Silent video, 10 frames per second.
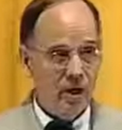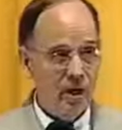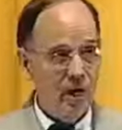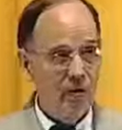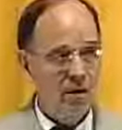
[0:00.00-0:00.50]
to
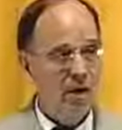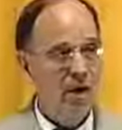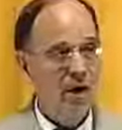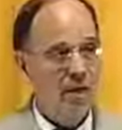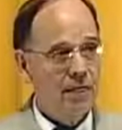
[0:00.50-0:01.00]

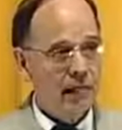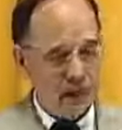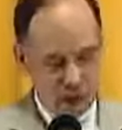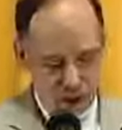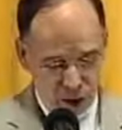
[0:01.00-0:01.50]
marry,
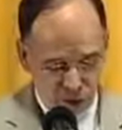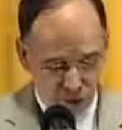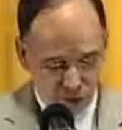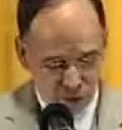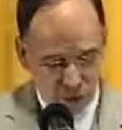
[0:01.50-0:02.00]
then you
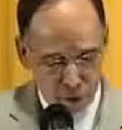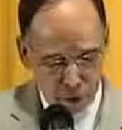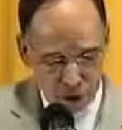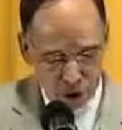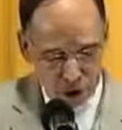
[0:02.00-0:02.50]
begin
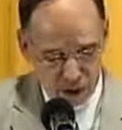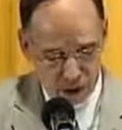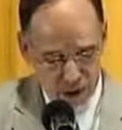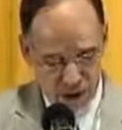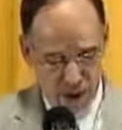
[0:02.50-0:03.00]
focusing
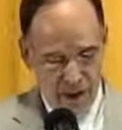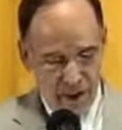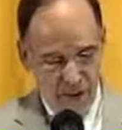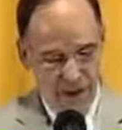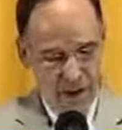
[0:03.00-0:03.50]
on
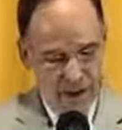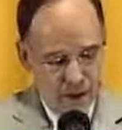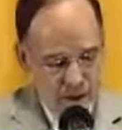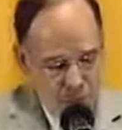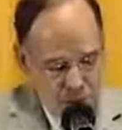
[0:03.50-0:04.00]

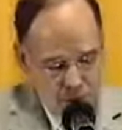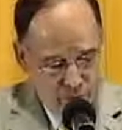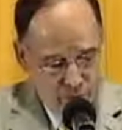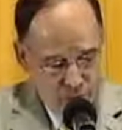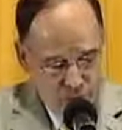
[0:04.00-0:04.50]
more of
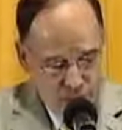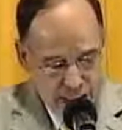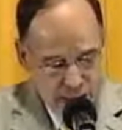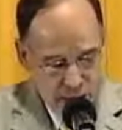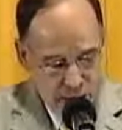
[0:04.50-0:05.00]
the
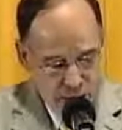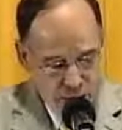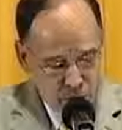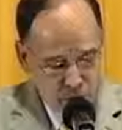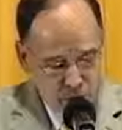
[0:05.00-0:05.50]
physical
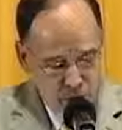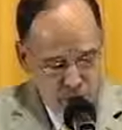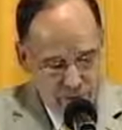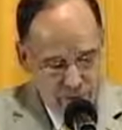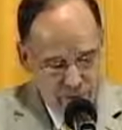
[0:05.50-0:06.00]
aspects of
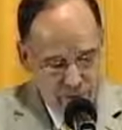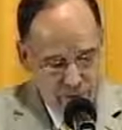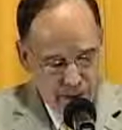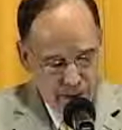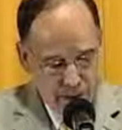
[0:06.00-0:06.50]
love.
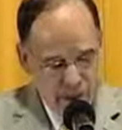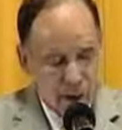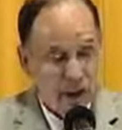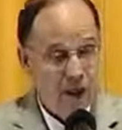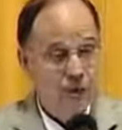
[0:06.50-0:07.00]
And
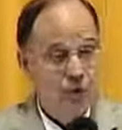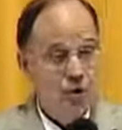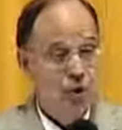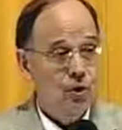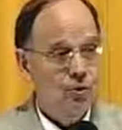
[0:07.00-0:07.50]
to love your
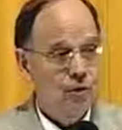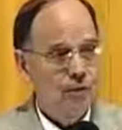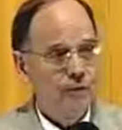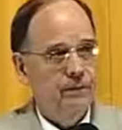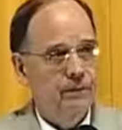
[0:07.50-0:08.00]

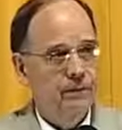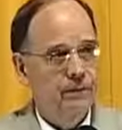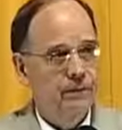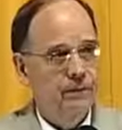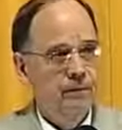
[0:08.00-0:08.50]
children.
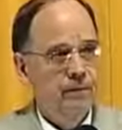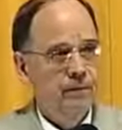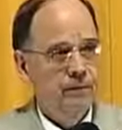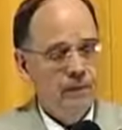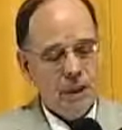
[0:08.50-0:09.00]

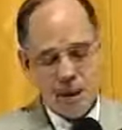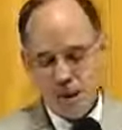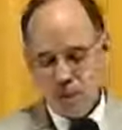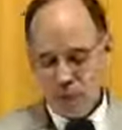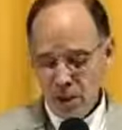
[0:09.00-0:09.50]
That
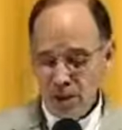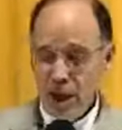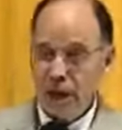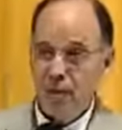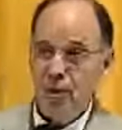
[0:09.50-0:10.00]
doesn't mean
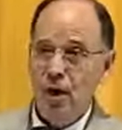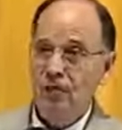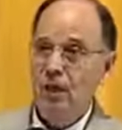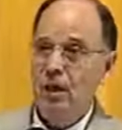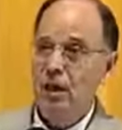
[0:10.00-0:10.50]
pack them
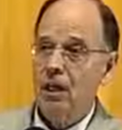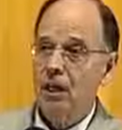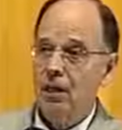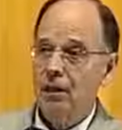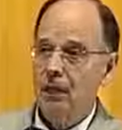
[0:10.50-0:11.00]
off to
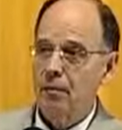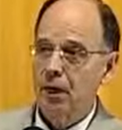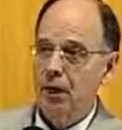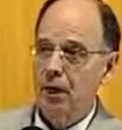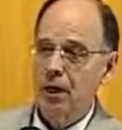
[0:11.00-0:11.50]
daycare, get them
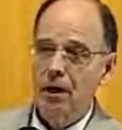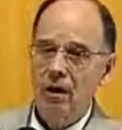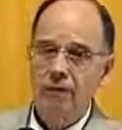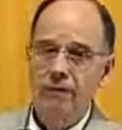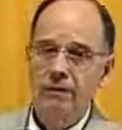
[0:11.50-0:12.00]
out of your
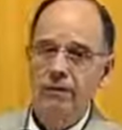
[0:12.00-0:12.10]
hair.